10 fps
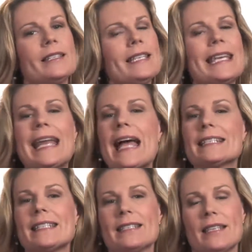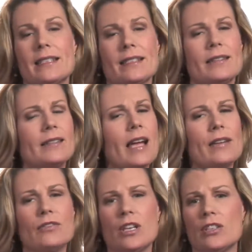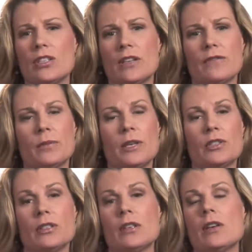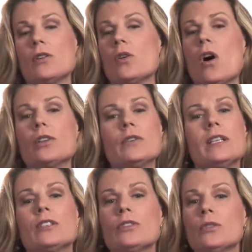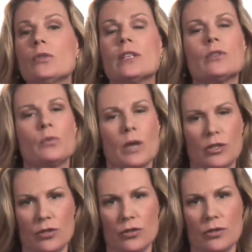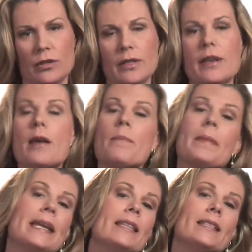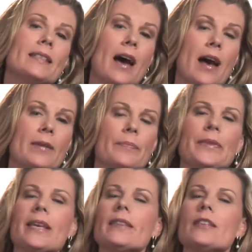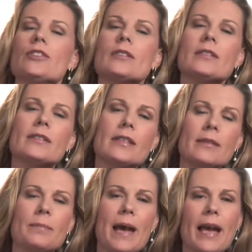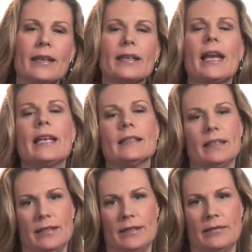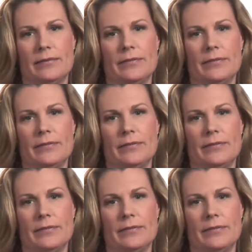To get access to this life changing information, all you need to do is register, make the time, then just sit back and listen.